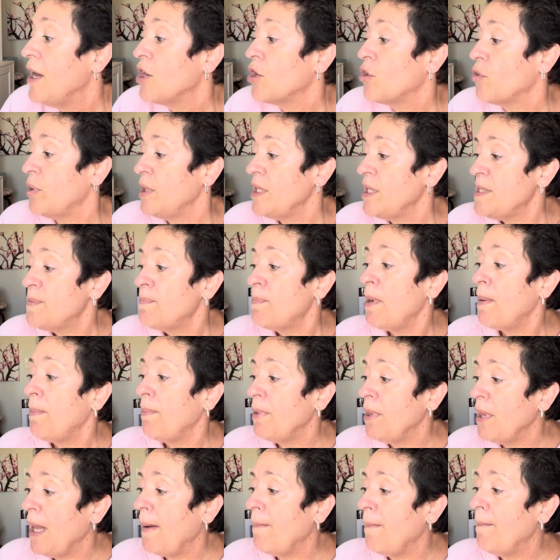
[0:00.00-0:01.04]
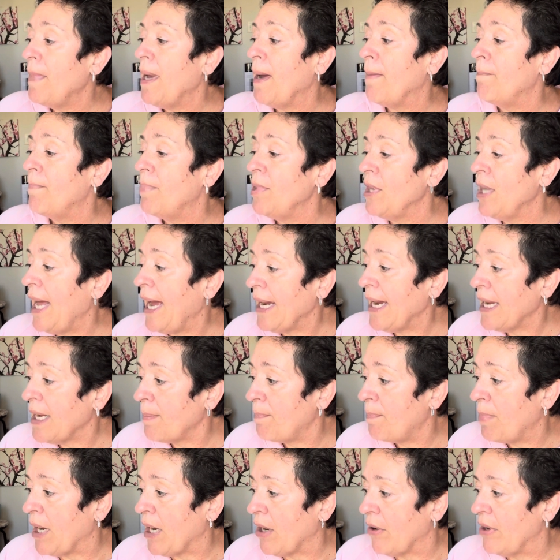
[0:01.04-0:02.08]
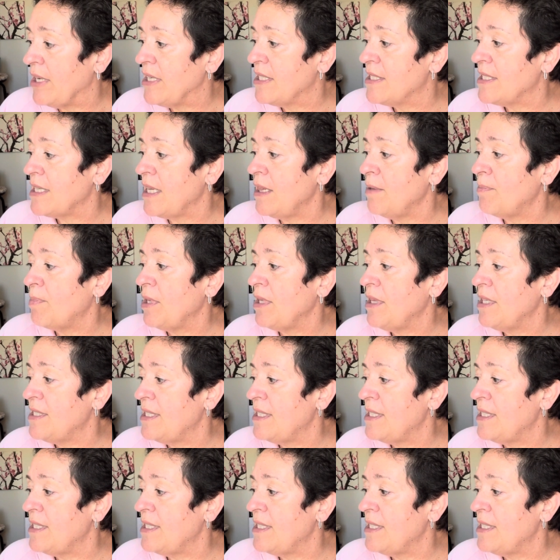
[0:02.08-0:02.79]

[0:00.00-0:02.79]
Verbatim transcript: Crisp plum and blackberry celebrate the